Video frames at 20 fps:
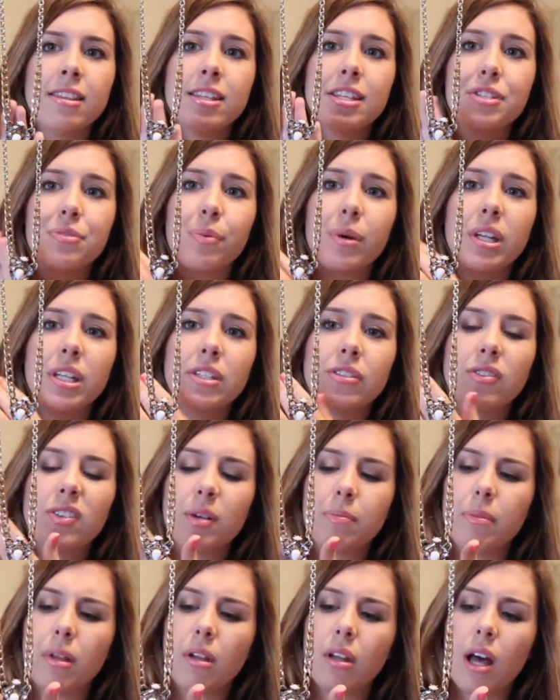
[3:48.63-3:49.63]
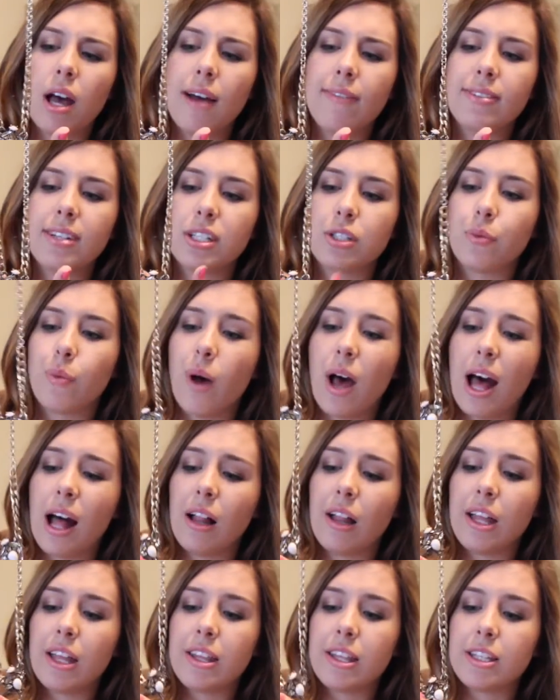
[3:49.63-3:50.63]
This one is from the Loft as
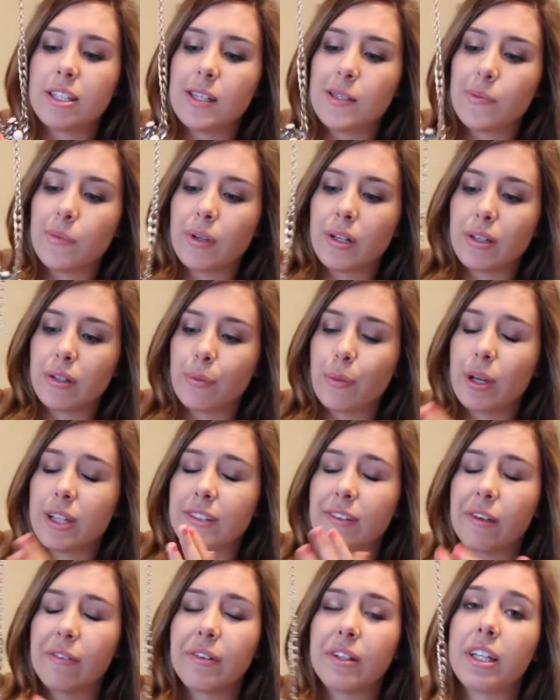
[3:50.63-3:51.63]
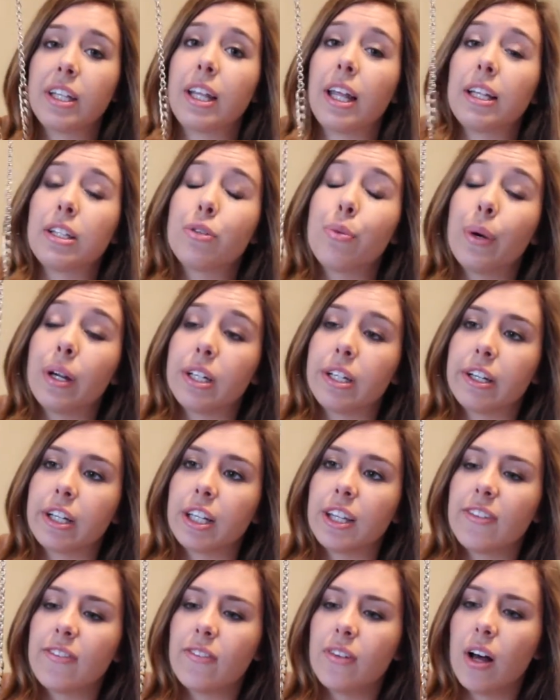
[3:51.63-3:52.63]
well, and this is one of the ones I really like to wear
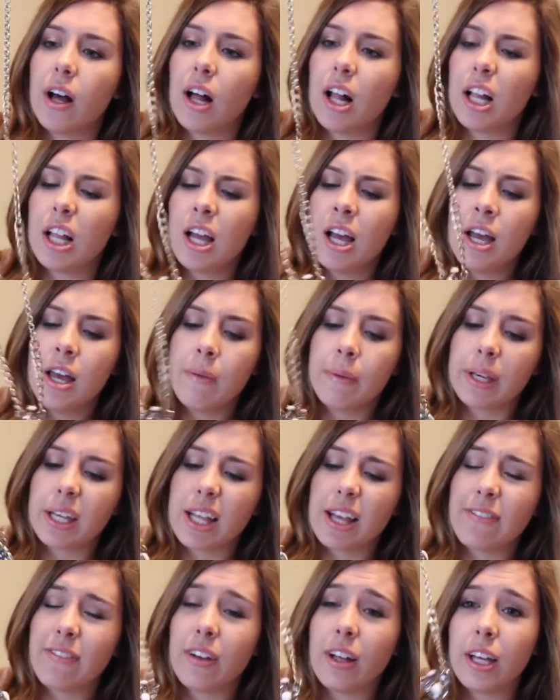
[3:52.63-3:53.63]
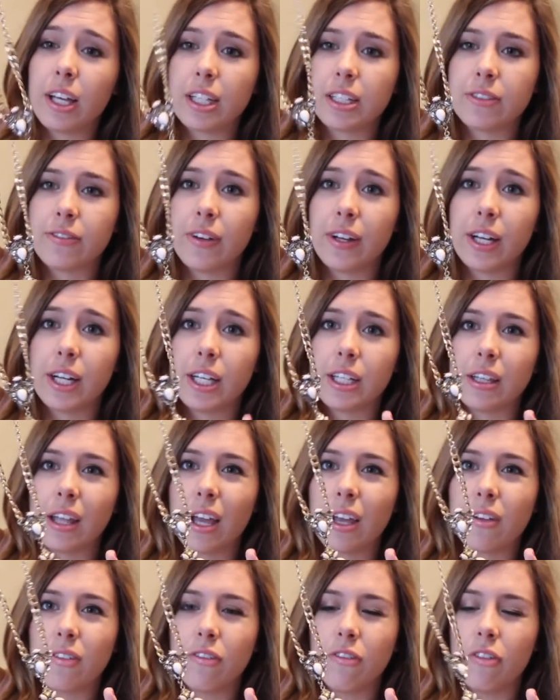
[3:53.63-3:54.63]
during the fall because I feel like it's very
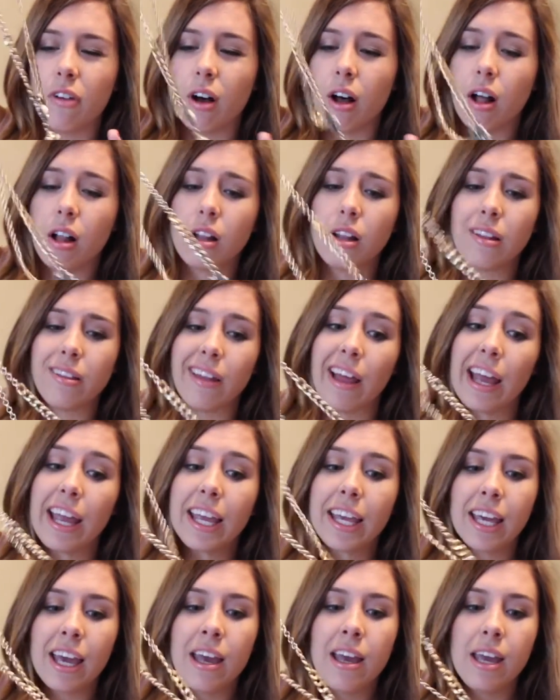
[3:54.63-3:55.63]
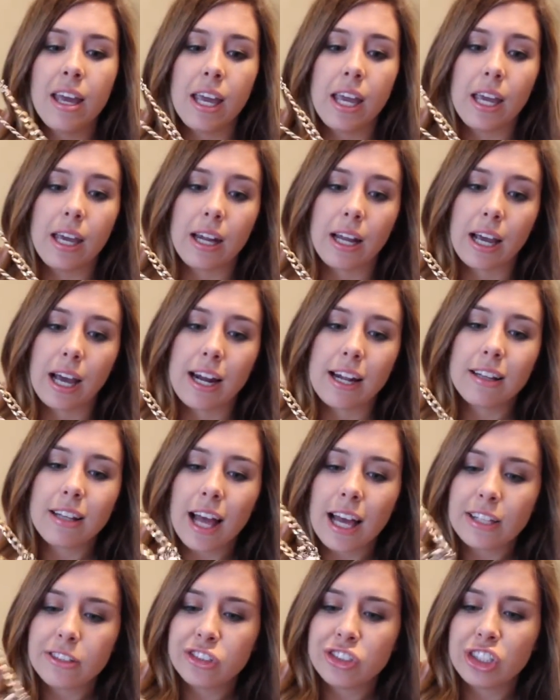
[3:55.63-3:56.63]
like fall-like, and I got it
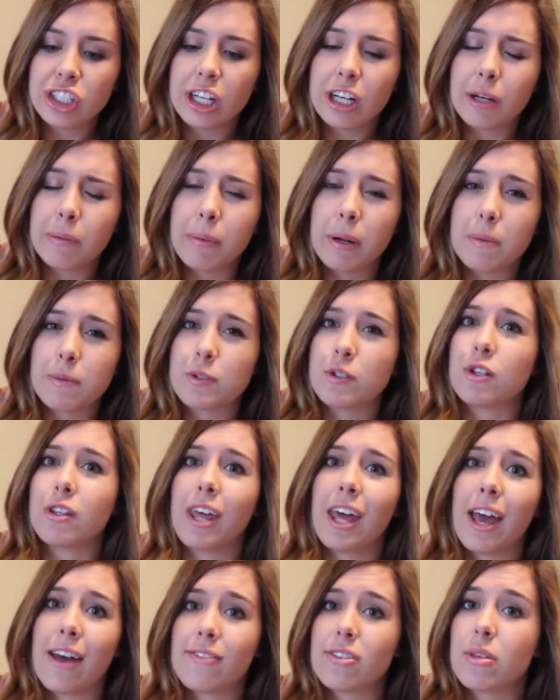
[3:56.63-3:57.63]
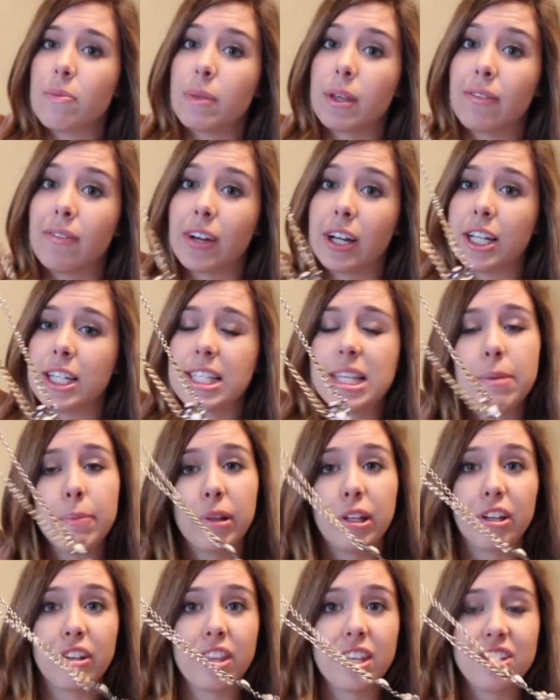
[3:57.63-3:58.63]
last year, but I'm sure they have something very
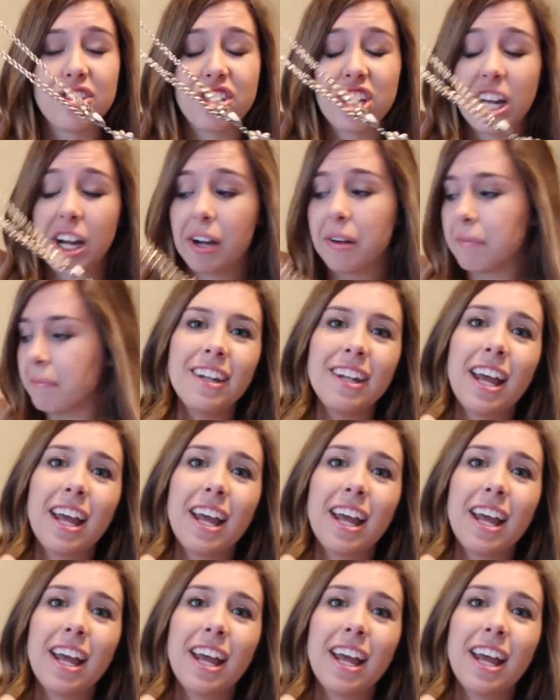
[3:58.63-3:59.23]
similar this year.